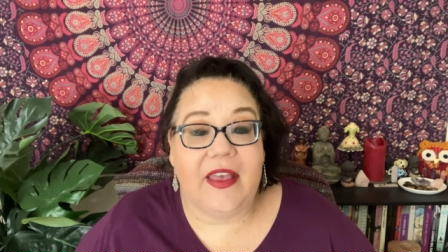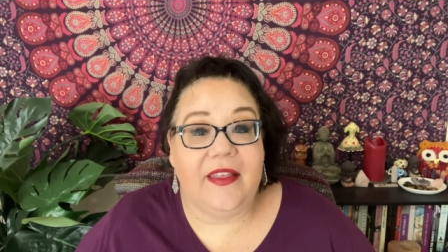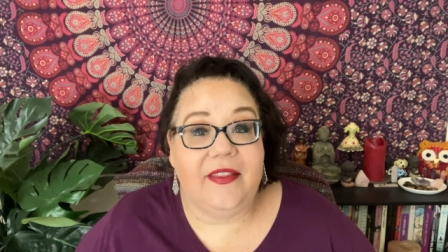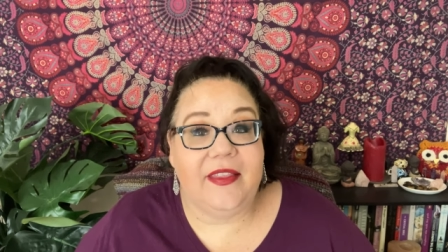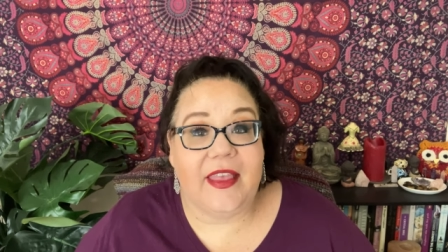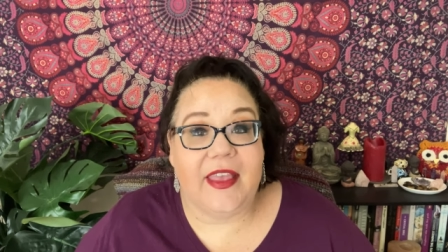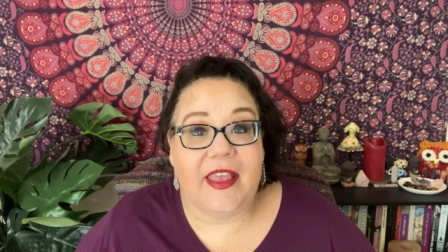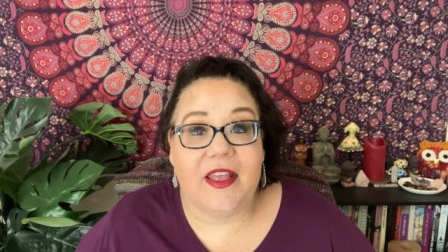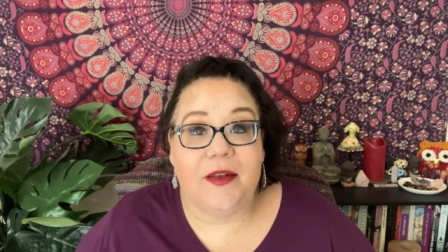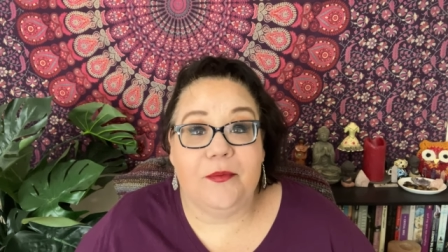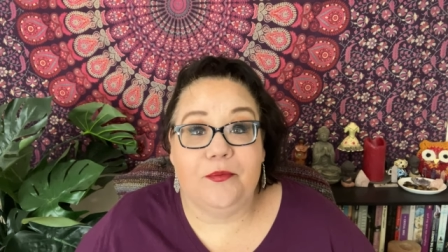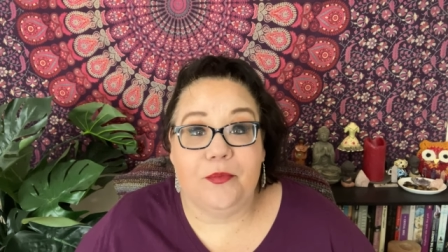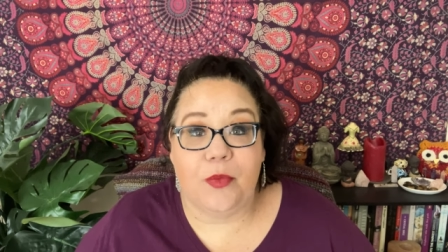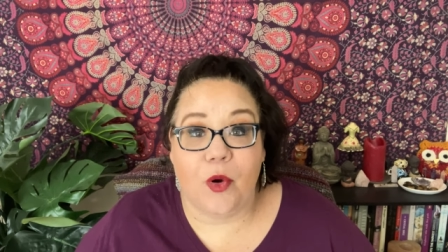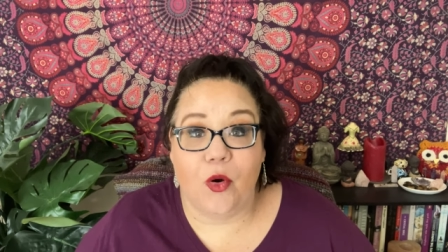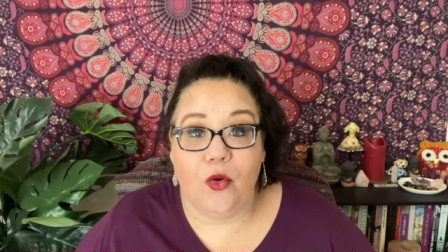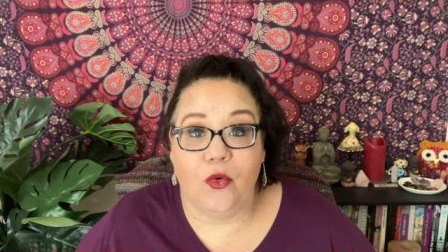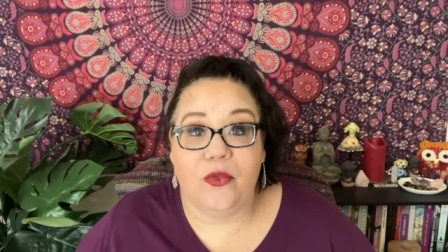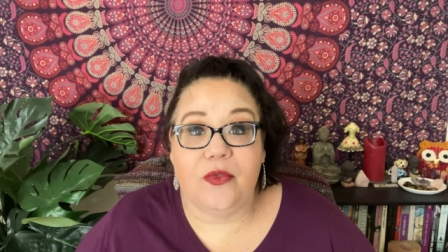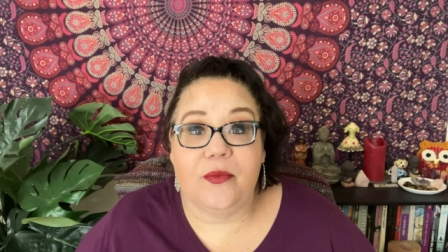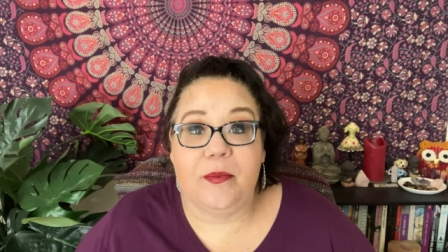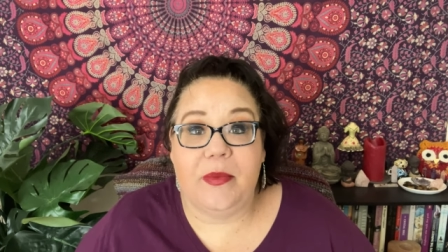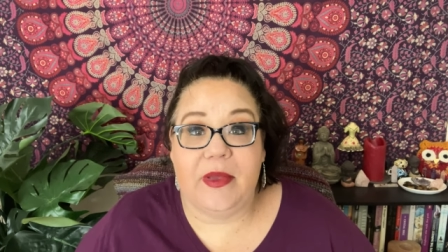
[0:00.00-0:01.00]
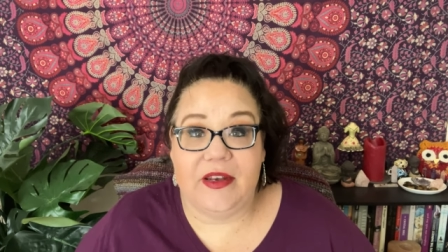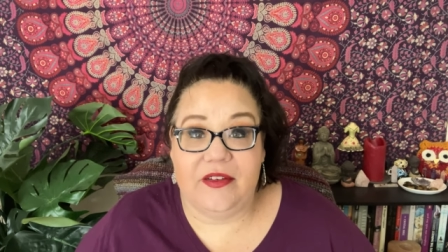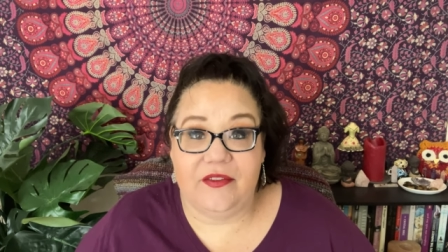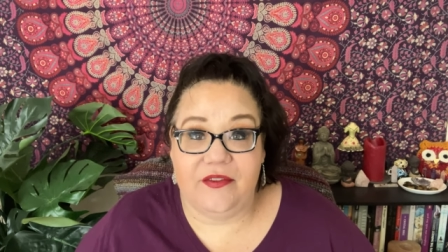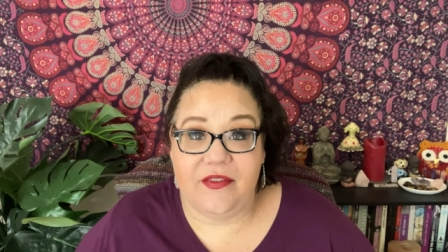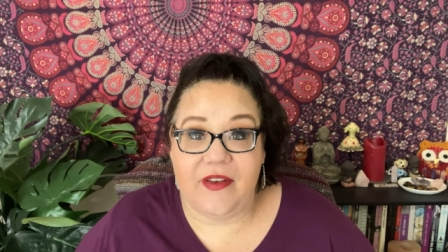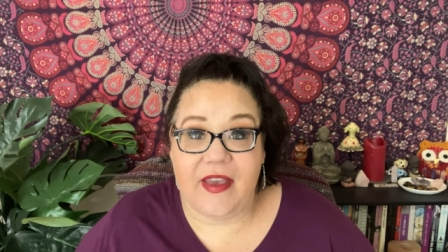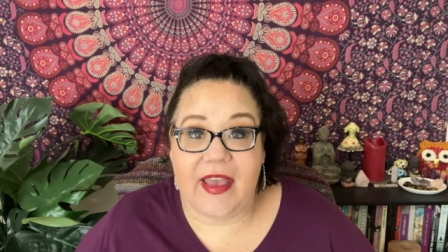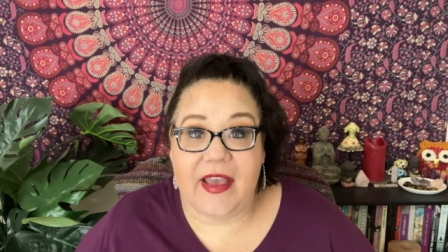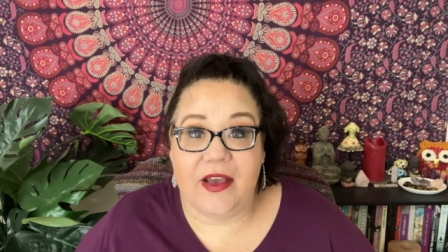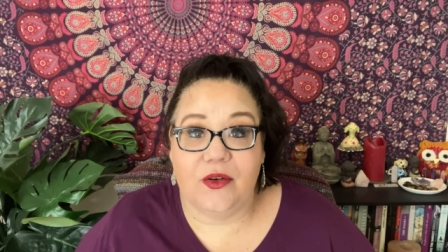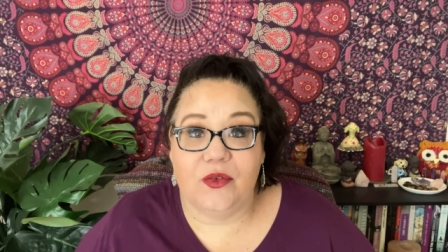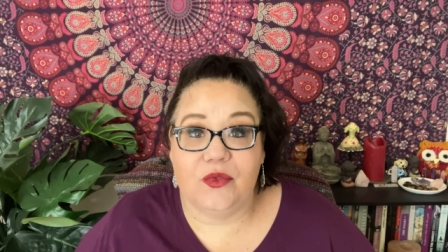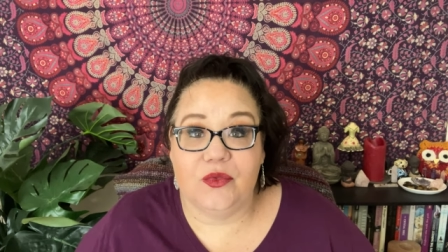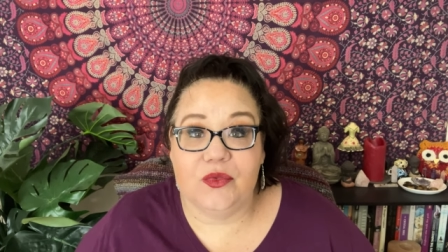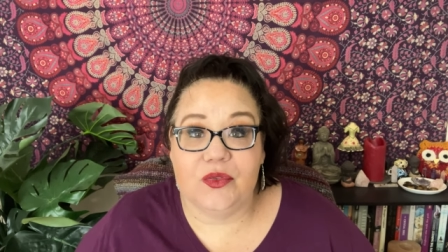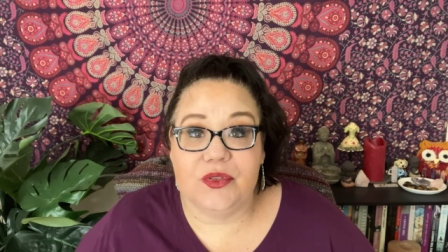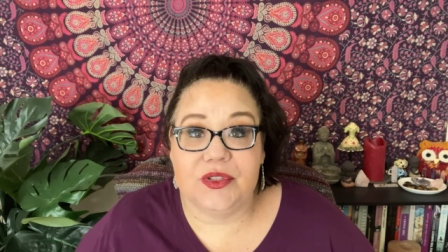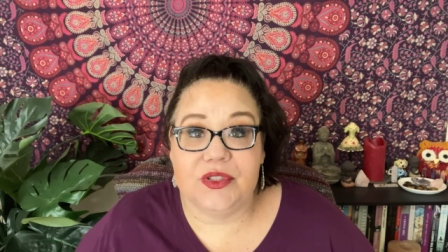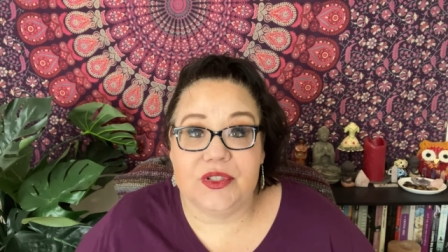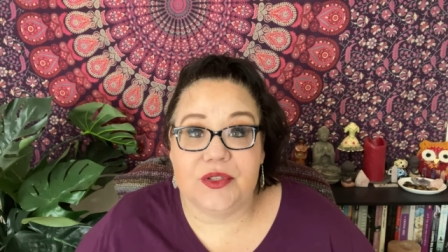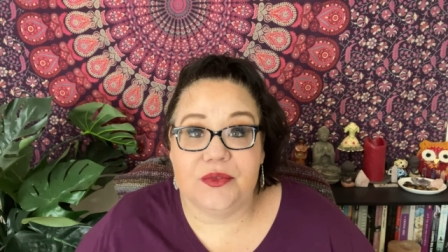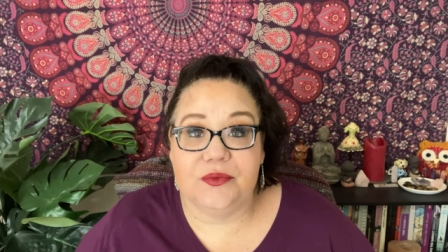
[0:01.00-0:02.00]
and they had both been
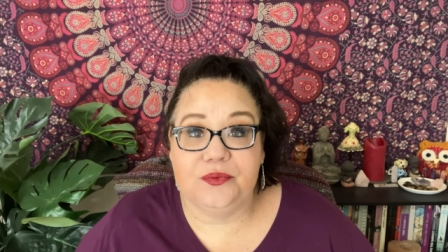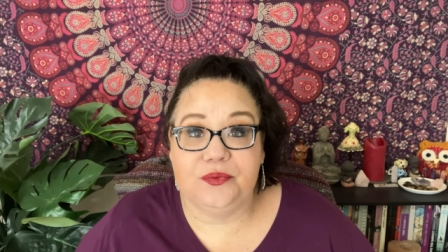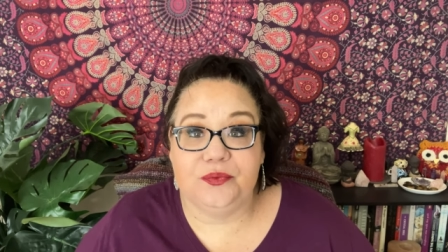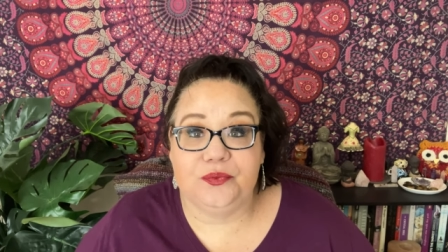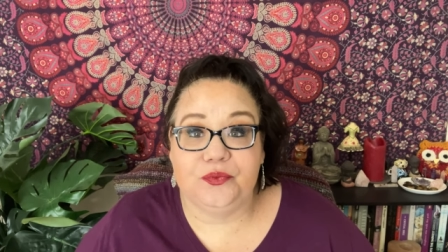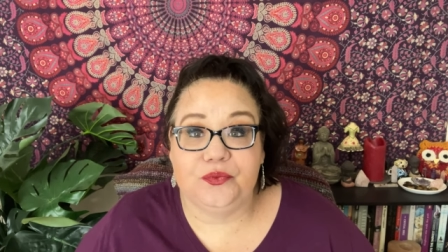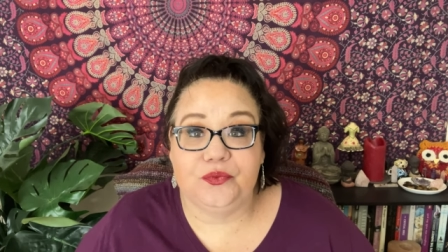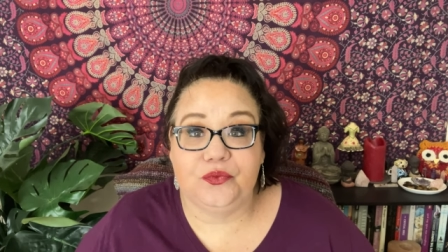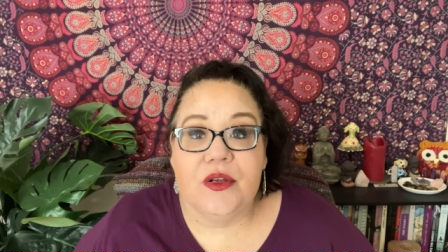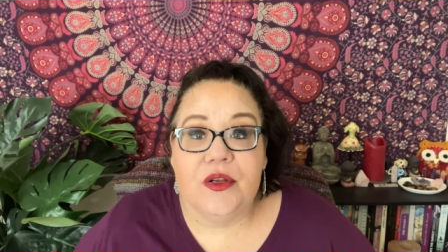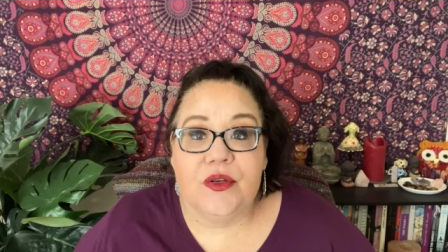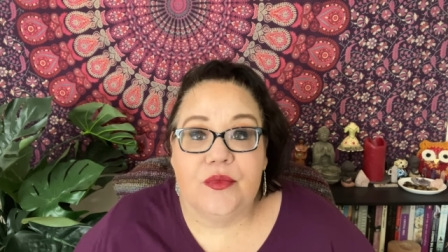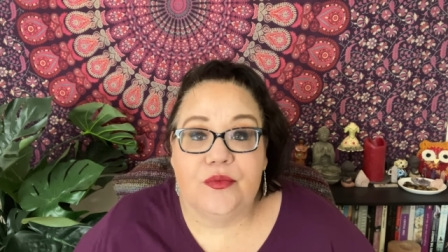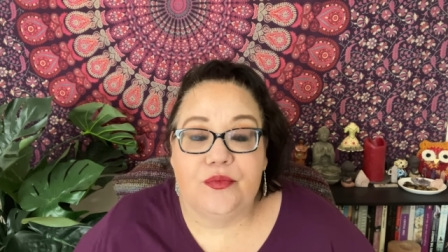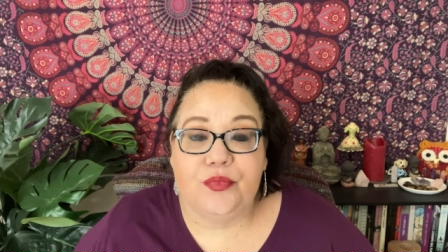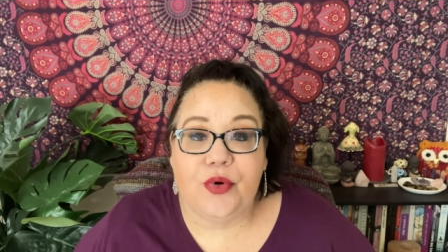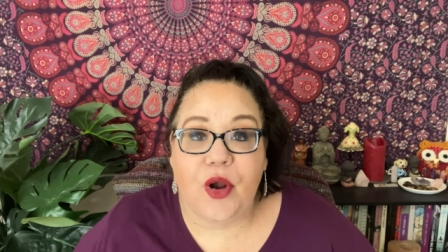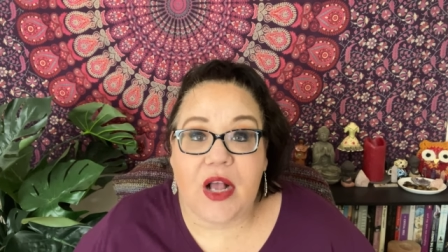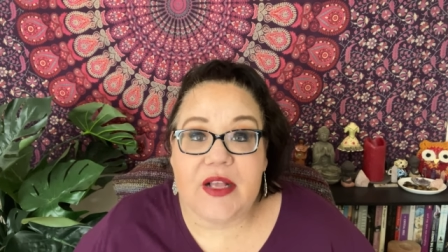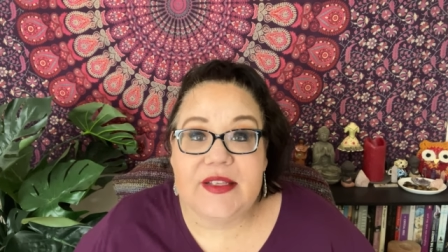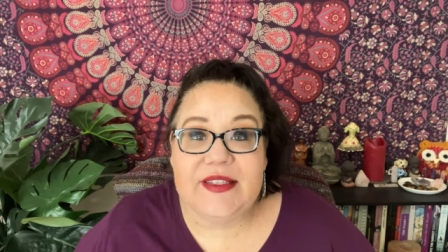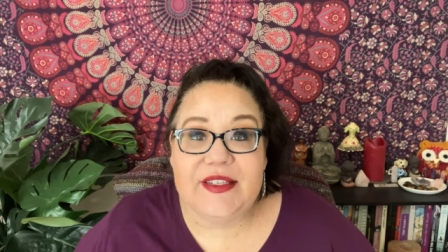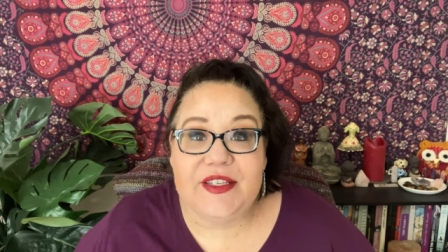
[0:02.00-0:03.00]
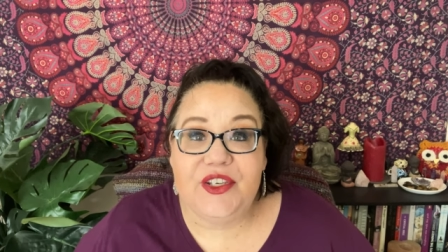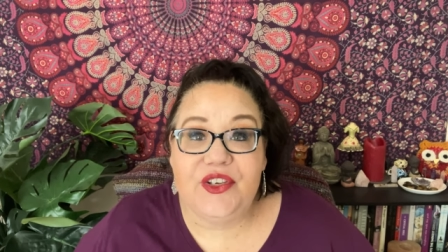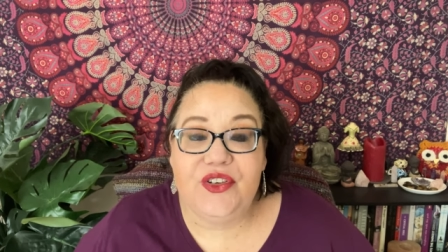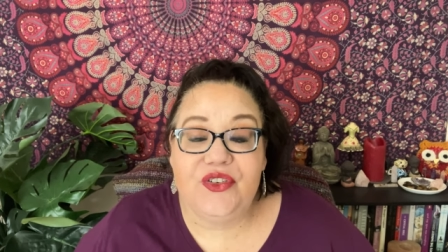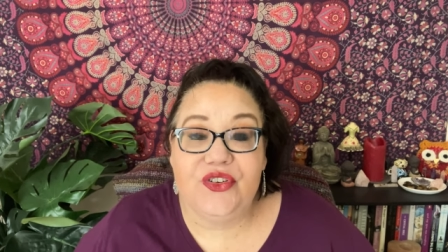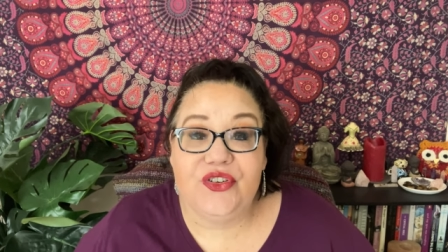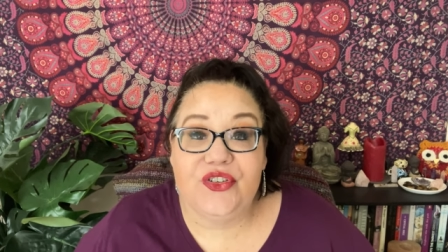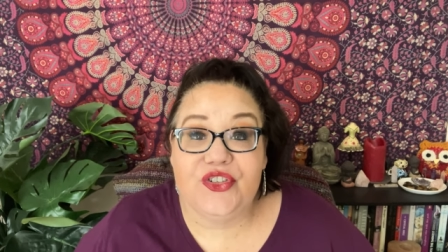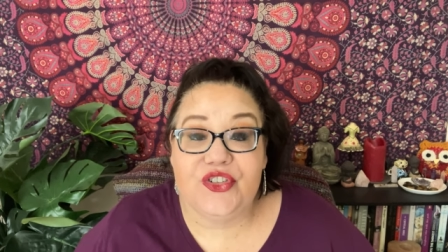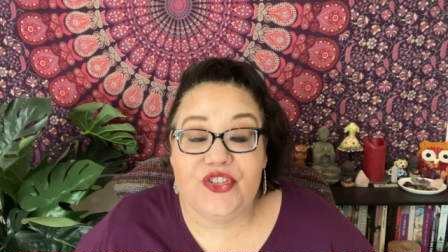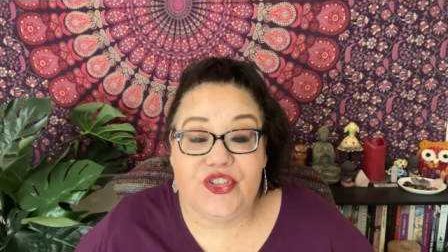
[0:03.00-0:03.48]
found. Prosecutors